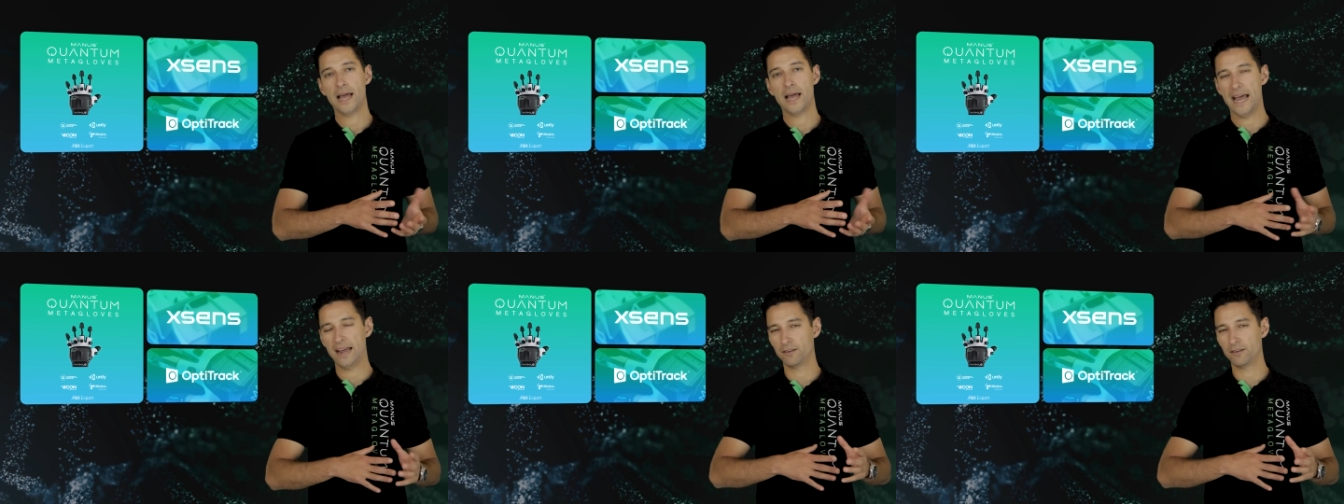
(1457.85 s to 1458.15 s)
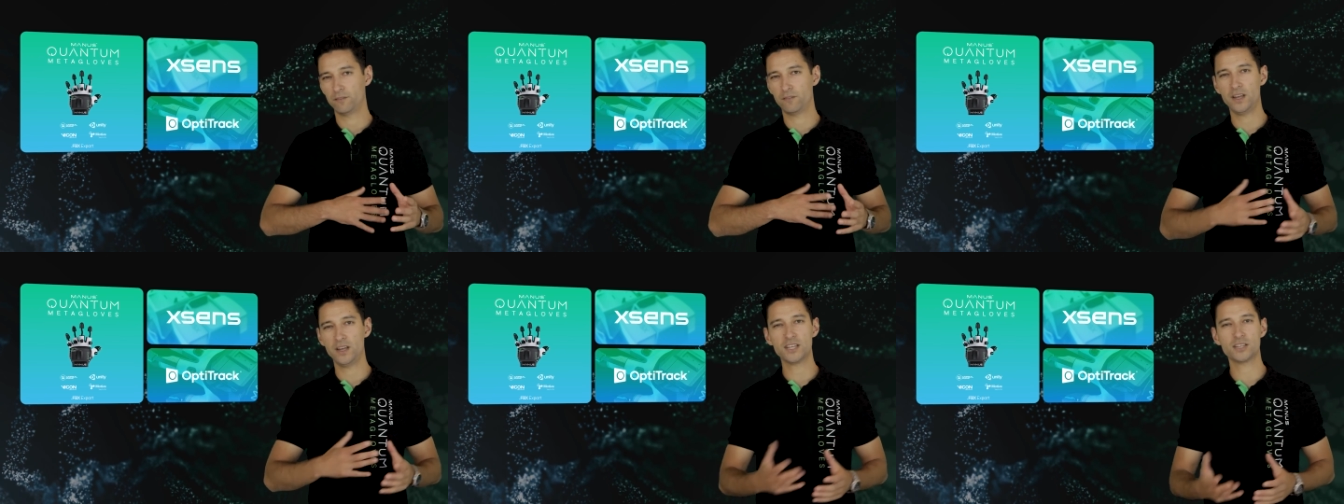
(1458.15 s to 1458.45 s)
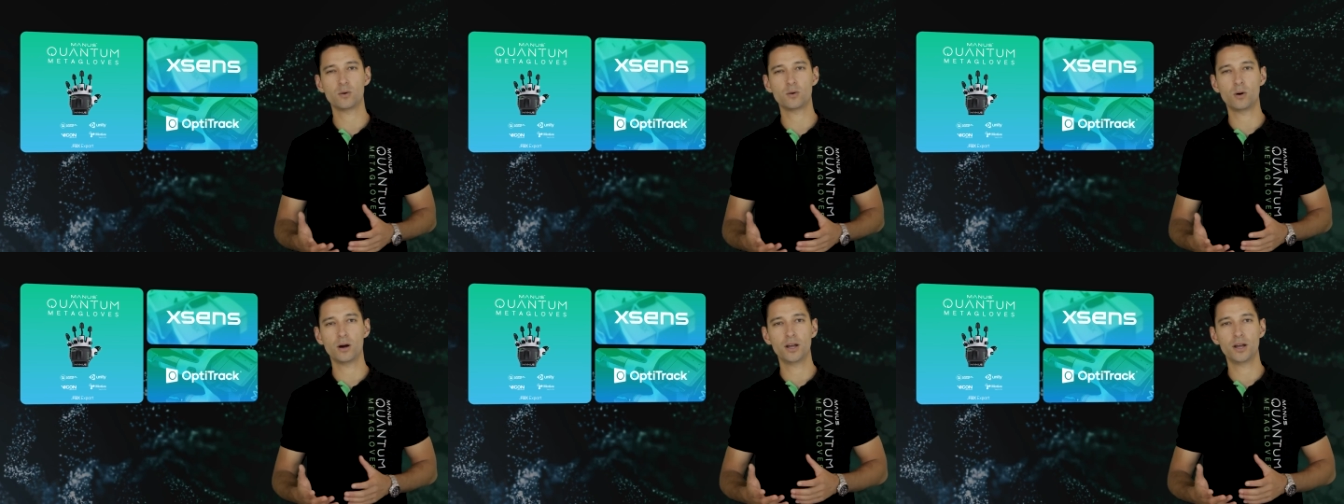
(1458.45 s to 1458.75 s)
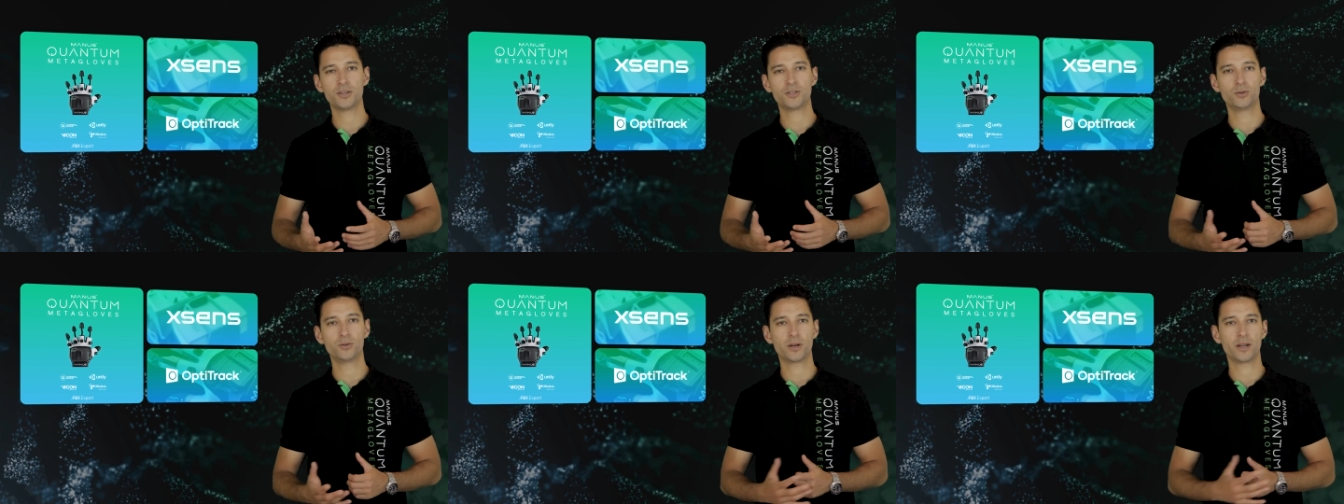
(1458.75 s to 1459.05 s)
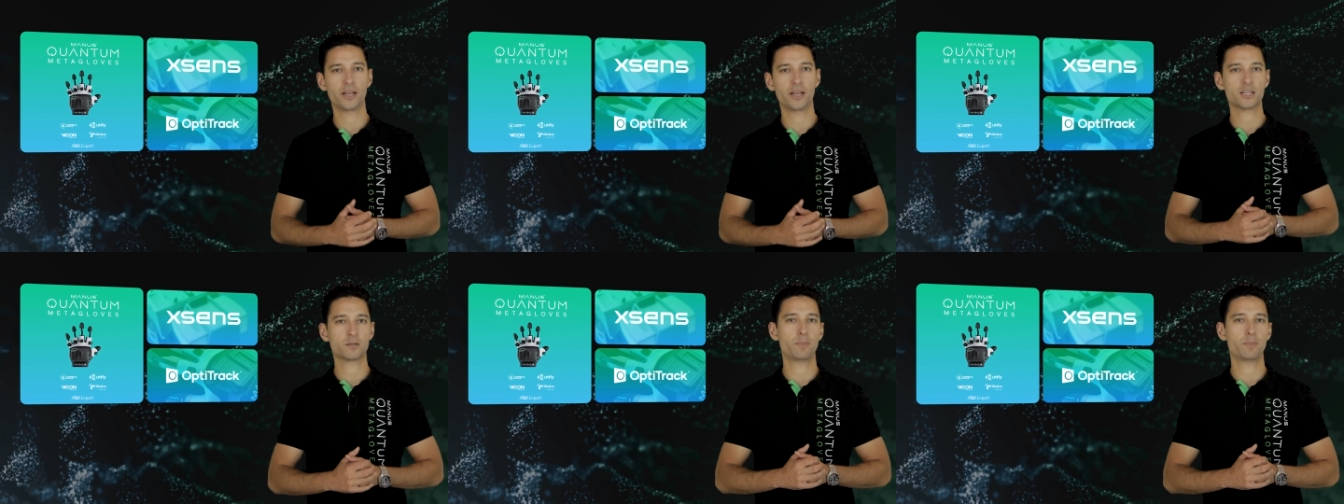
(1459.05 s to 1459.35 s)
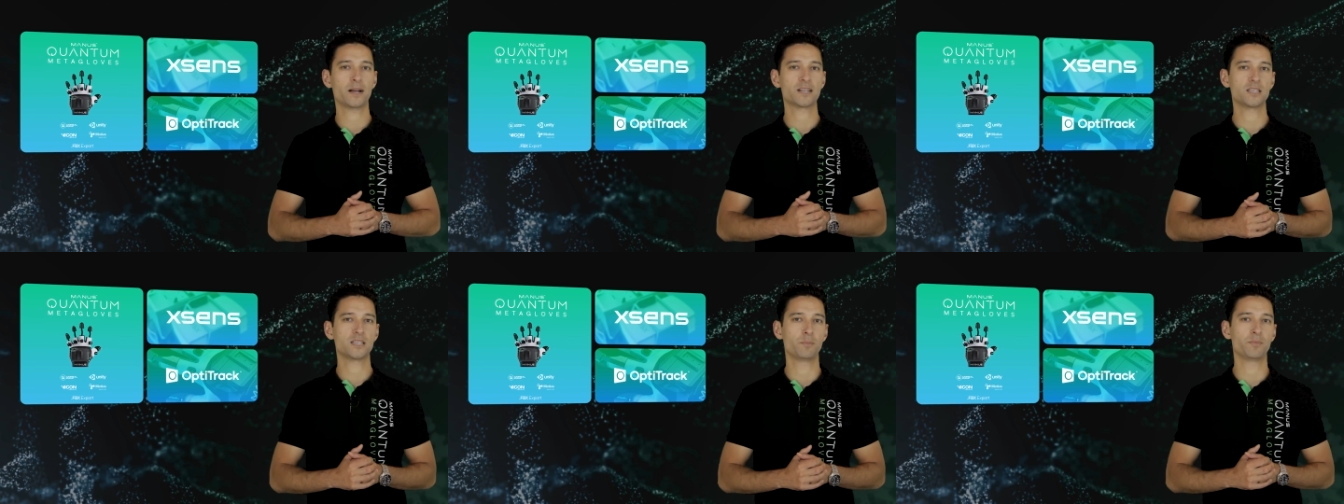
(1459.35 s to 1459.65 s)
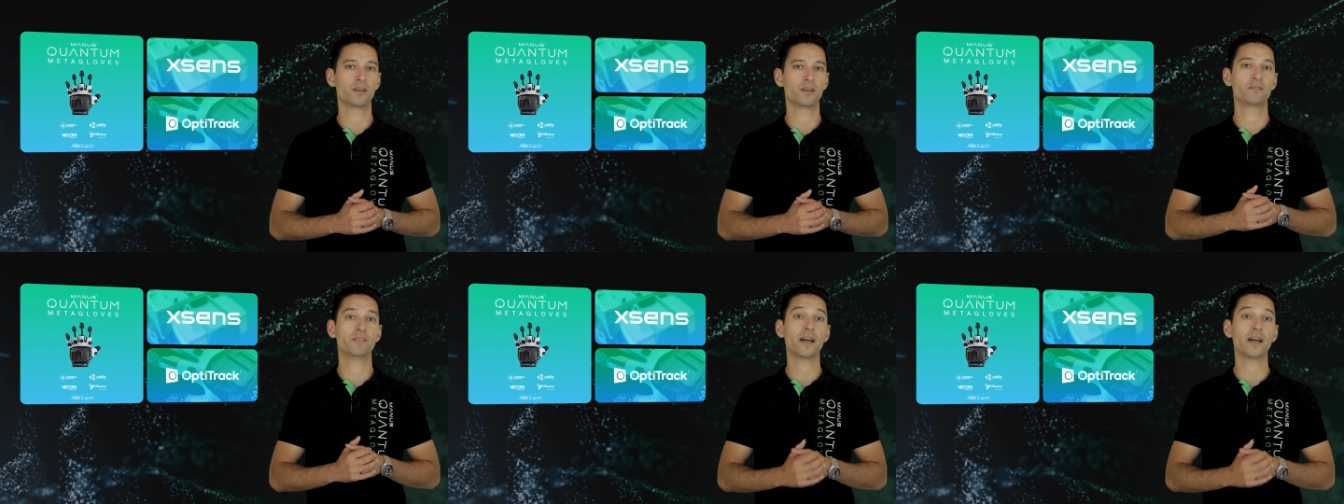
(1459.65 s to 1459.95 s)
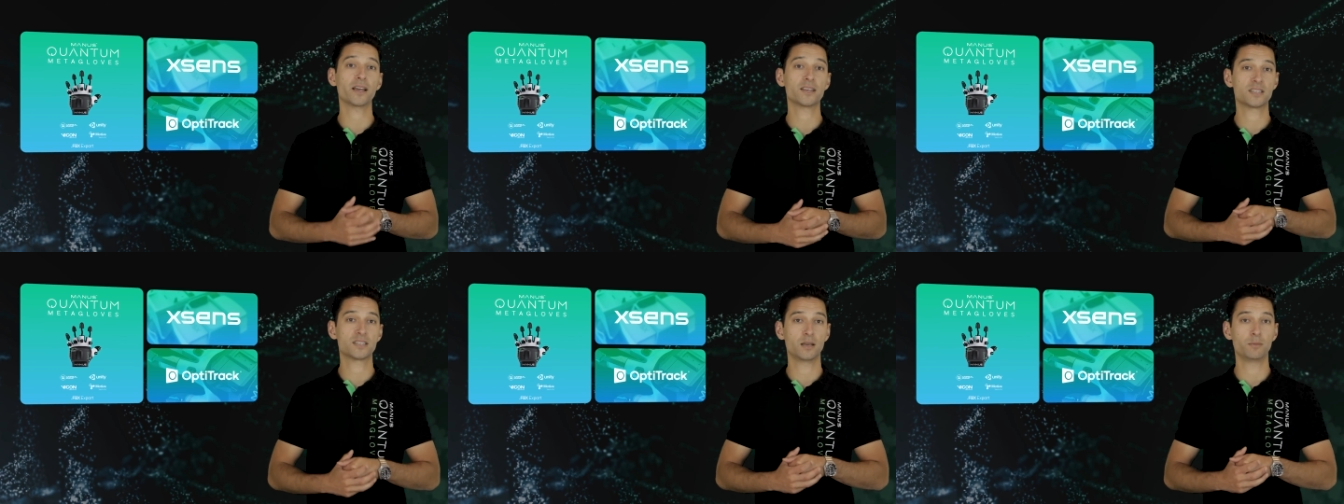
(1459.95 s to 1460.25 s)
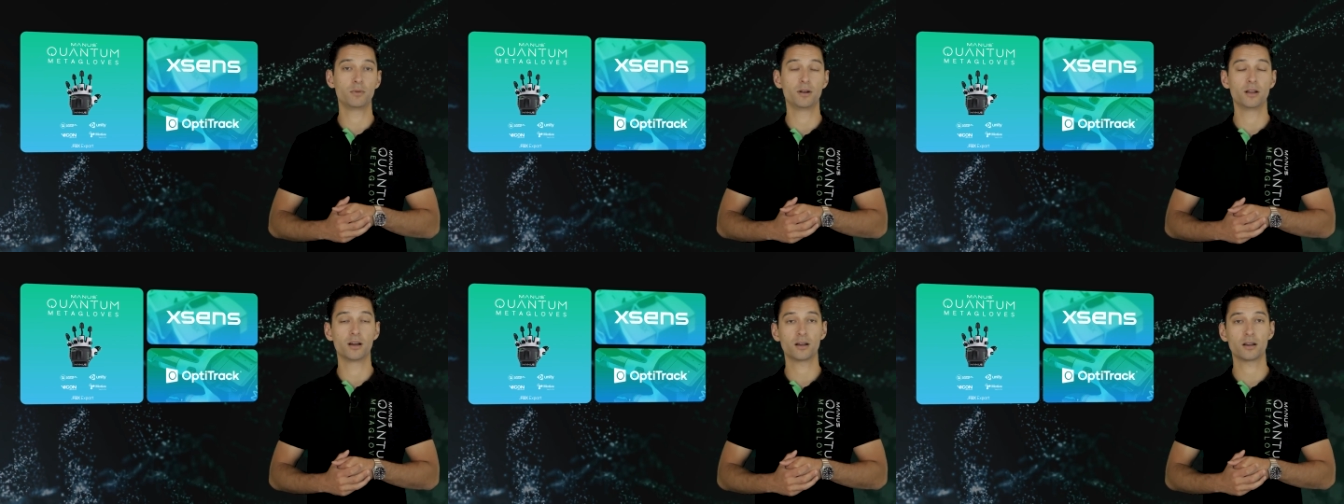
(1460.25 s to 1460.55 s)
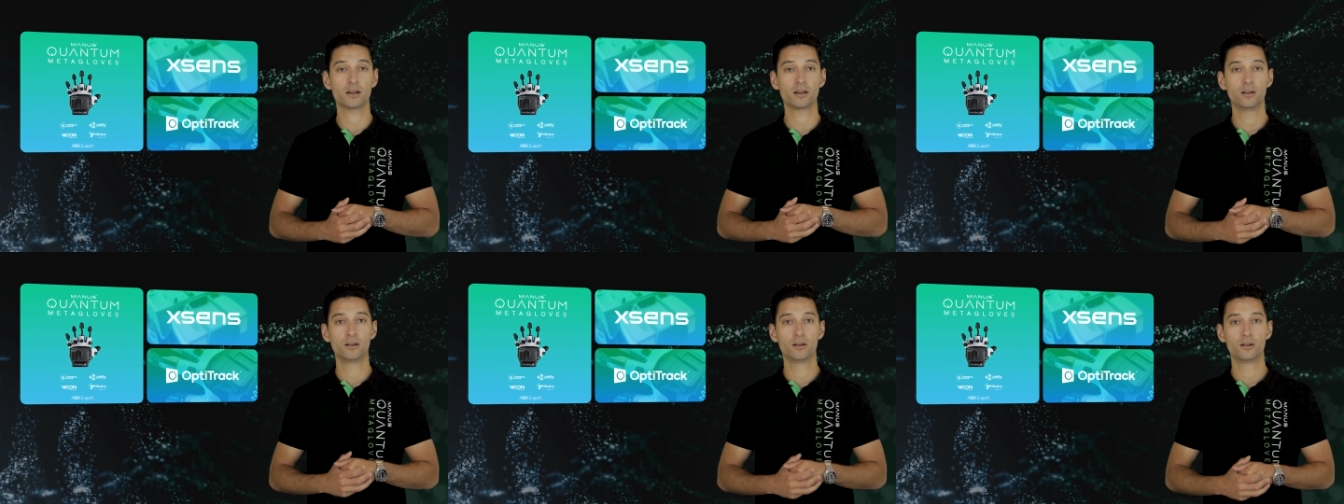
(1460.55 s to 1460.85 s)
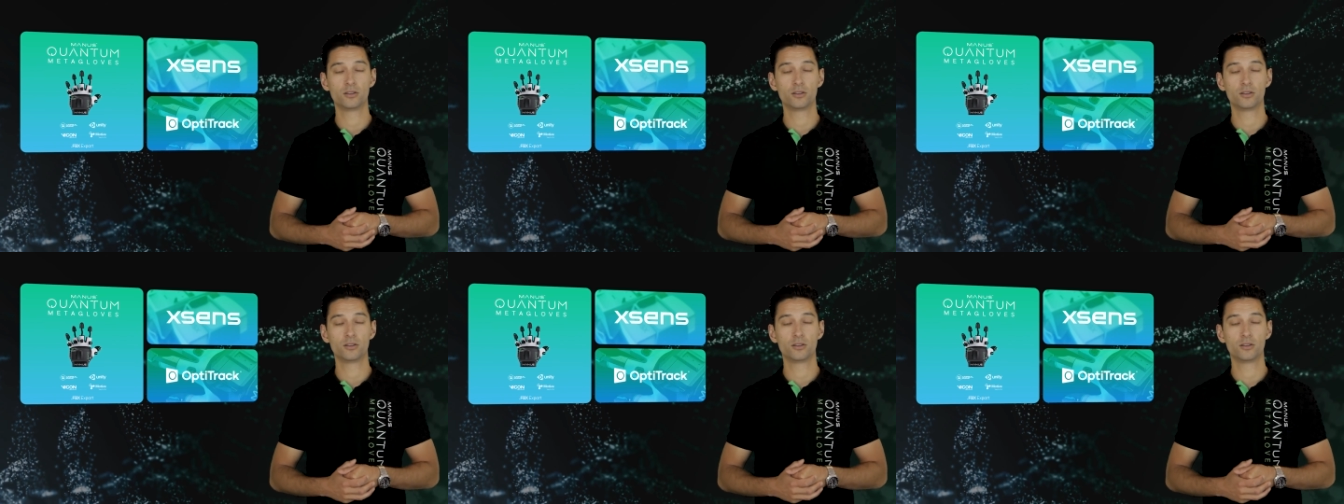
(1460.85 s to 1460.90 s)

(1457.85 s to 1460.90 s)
and feature-wise you can expect something very similar